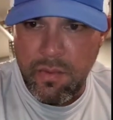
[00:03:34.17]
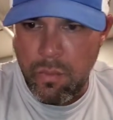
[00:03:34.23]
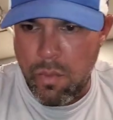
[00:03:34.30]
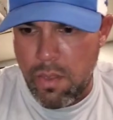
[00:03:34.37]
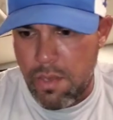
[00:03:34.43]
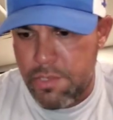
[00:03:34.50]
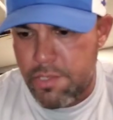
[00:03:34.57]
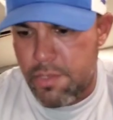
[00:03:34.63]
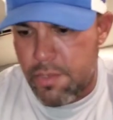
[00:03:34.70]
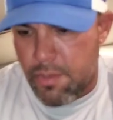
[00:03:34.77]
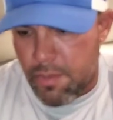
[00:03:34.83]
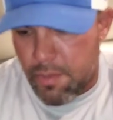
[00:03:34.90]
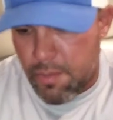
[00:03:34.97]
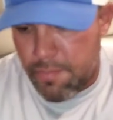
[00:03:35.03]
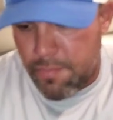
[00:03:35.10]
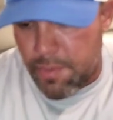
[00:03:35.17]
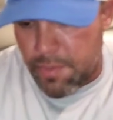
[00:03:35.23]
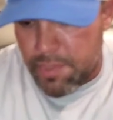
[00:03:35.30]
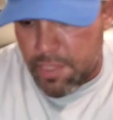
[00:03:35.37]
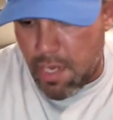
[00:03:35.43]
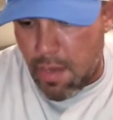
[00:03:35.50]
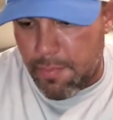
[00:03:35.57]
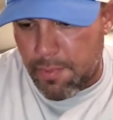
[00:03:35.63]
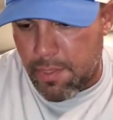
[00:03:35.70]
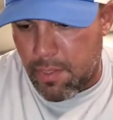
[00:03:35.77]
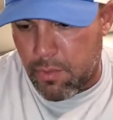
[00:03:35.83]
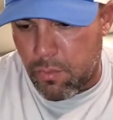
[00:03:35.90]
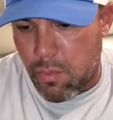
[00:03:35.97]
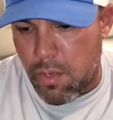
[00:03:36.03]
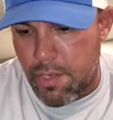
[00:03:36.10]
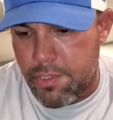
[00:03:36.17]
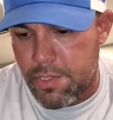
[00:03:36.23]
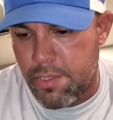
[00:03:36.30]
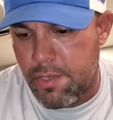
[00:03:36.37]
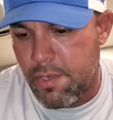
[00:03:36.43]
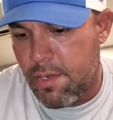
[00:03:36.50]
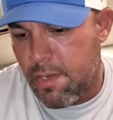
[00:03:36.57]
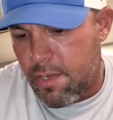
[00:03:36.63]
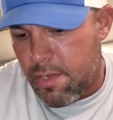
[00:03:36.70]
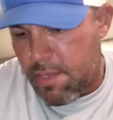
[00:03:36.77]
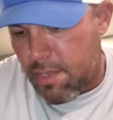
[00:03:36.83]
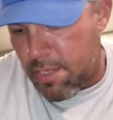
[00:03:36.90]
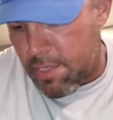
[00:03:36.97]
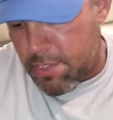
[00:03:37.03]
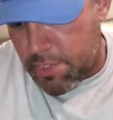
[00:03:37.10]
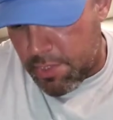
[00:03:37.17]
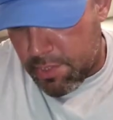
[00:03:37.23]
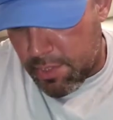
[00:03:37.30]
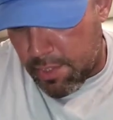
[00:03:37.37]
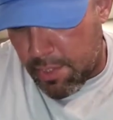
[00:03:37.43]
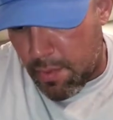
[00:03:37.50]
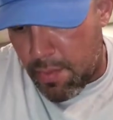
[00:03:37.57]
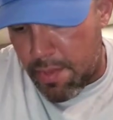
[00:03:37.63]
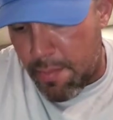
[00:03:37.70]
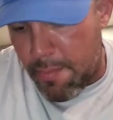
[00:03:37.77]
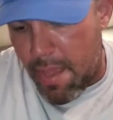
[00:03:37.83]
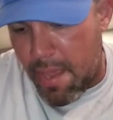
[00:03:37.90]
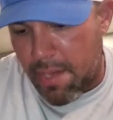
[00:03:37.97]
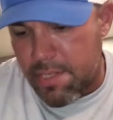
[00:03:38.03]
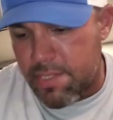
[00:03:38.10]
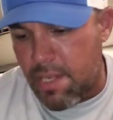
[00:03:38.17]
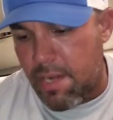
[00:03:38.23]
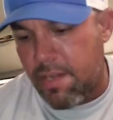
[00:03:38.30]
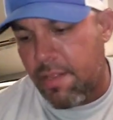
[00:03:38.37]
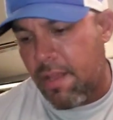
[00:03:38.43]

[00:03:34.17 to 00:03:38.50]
washer, or it's a copper colored washer, and it's just going to go on the back side of